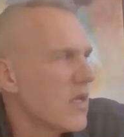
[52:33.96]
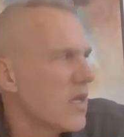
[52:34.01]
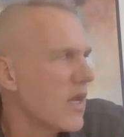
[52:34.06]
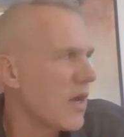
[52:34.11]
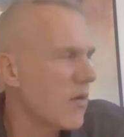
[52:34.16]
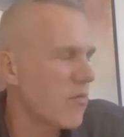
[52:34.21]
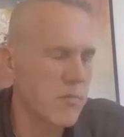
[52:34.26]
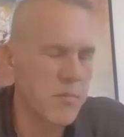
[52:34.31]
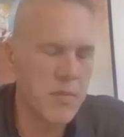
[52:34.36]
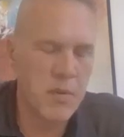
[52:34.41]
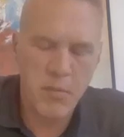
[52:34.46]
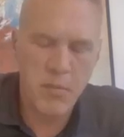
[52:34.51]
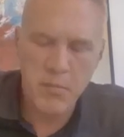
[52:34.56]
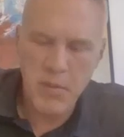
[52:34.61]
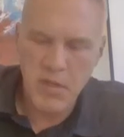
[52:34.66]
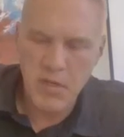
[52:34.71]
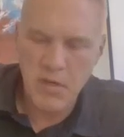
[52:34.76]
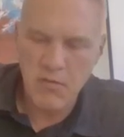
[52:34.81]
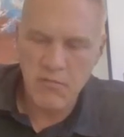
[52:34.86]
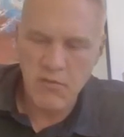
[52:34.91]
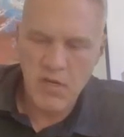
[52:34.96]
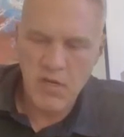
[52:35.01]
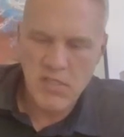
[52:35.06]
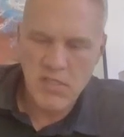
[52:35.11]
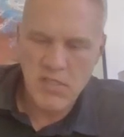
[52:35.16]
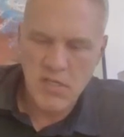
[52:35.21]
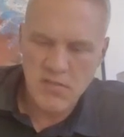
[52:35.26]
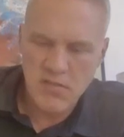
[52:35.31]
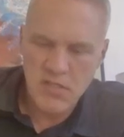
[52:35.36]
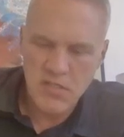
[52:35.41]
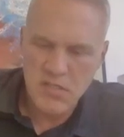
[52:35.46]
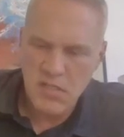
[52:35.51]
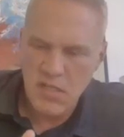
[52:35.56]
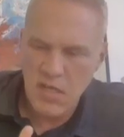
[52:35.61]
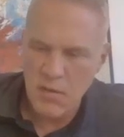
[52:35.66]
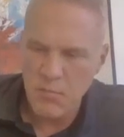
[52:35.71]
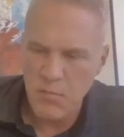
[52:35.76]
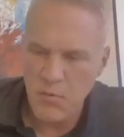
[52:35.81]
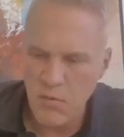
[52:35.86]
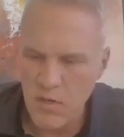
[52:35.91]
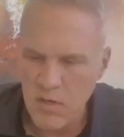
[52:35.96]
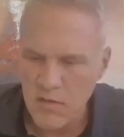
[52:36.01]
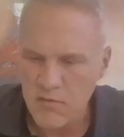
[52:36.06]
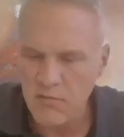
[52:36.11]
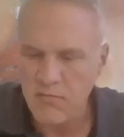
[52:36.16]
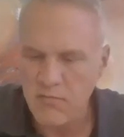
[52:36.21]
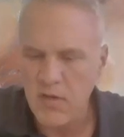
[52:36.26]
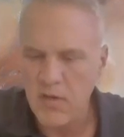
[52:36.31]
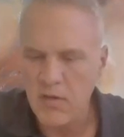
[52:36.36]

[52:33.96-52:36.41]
and I remember being a franchisee to that point as a